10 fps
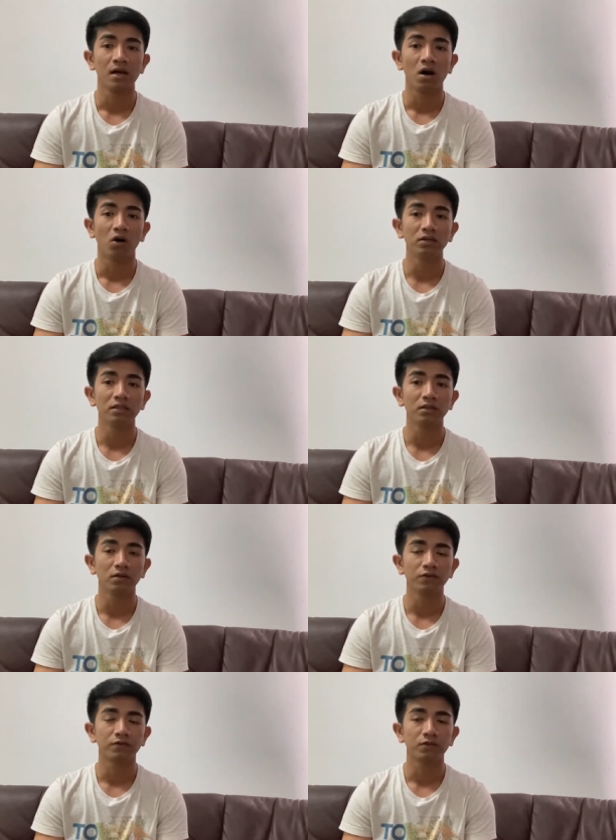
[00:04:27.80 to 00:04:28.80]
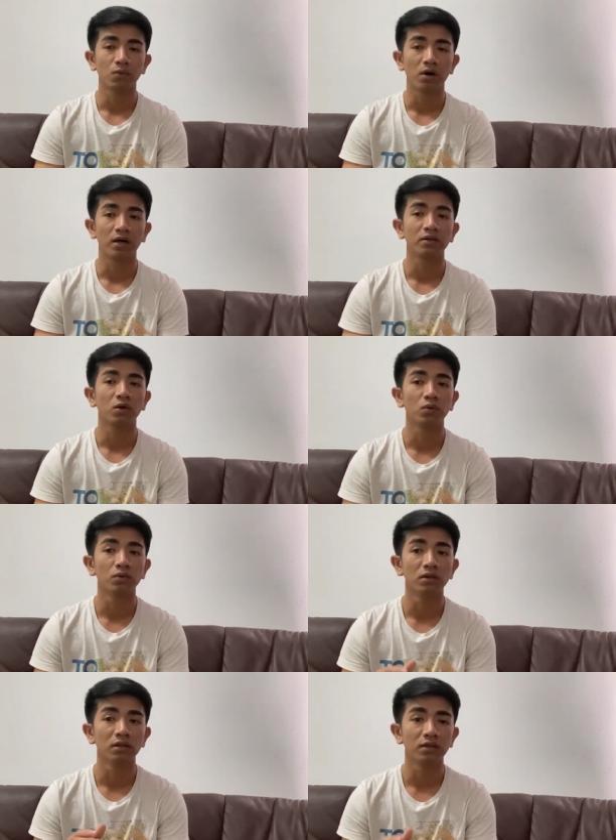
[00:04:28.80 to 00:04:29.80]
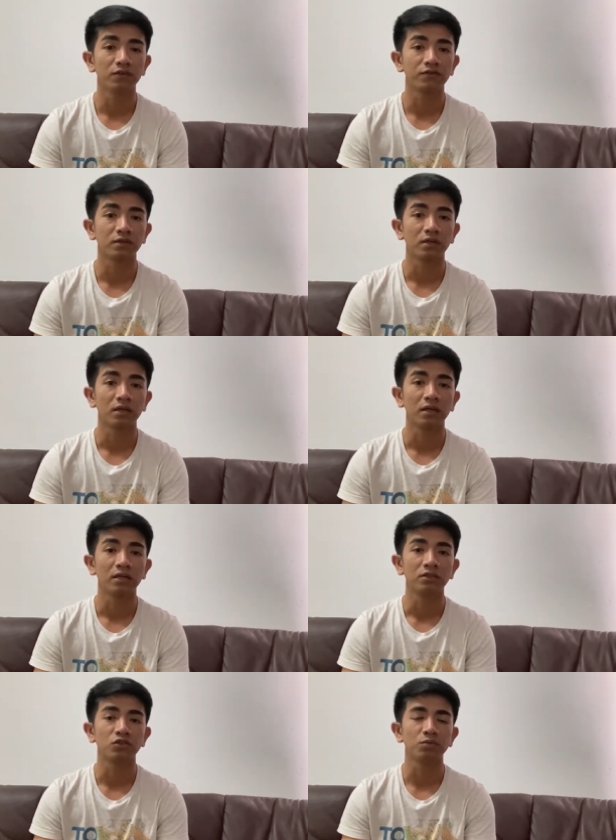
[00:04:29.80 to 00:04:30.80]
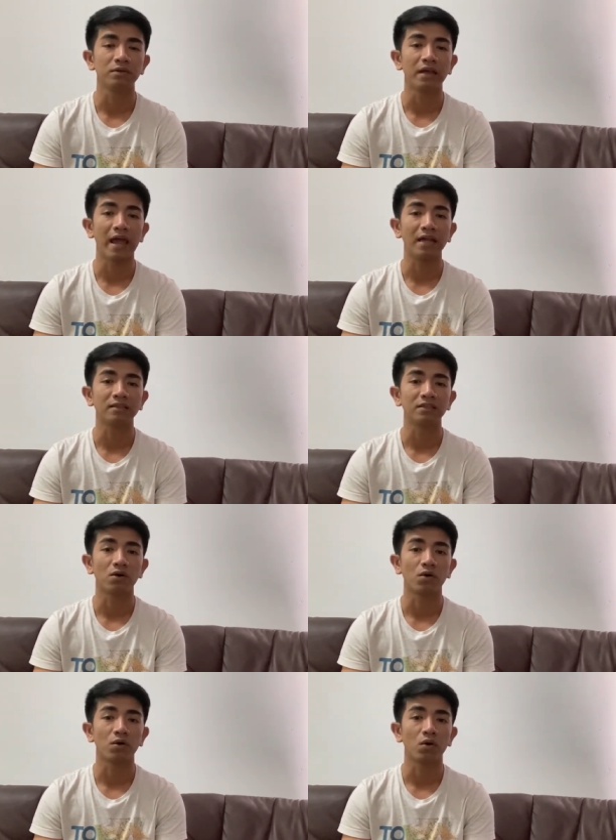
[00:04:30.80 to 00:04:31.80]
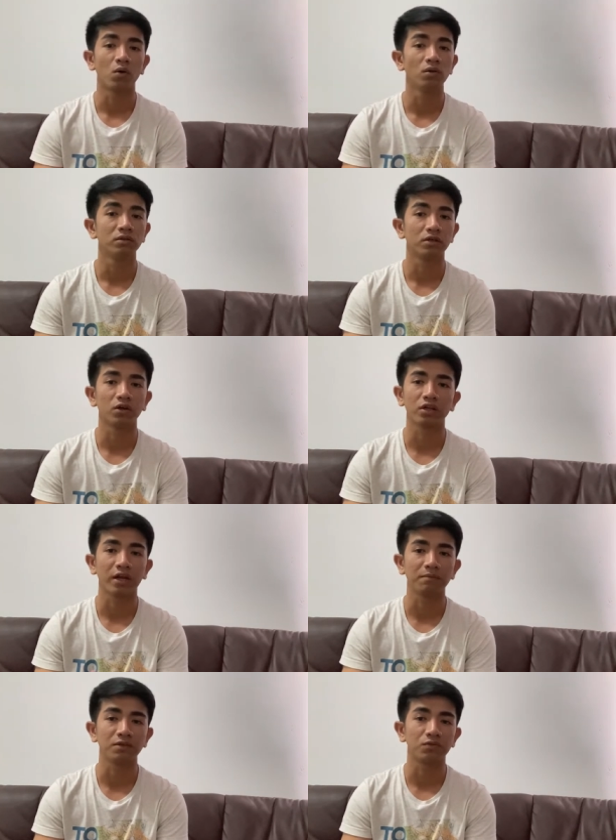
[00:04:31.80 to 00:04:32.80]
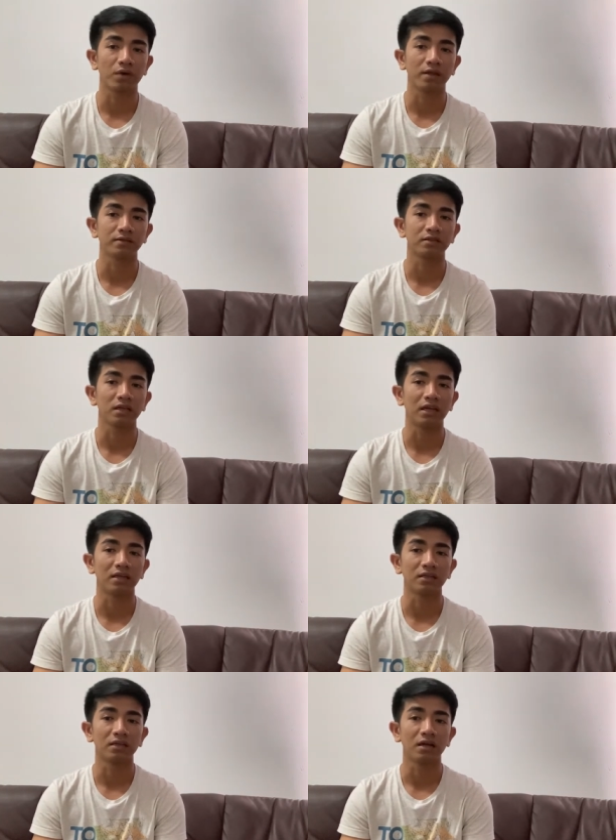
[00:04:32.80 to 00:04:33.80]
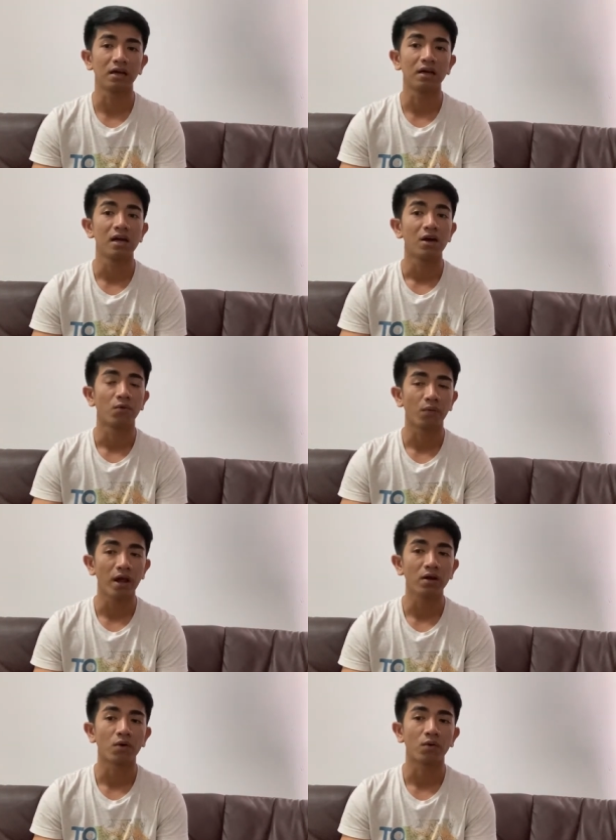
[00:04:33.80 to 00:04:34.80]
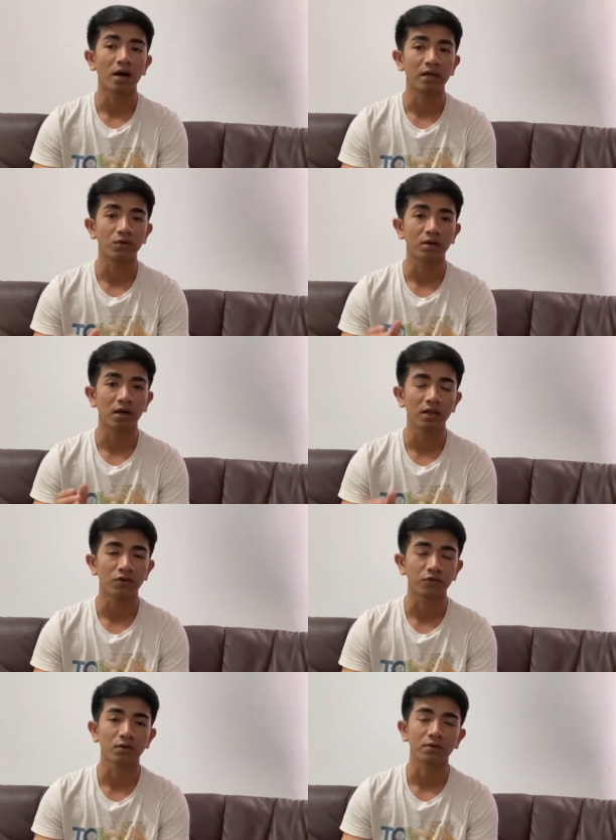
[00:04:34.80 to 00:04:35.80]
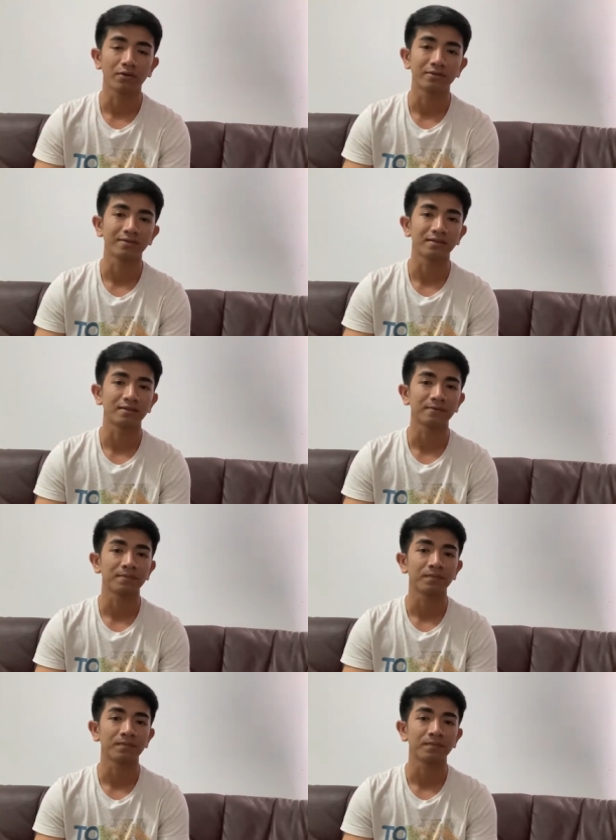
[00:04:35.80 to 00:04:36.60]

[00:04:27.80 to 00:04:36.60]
Only loved one who lived to be 80 or older can be dressed in red or other colorful clothing.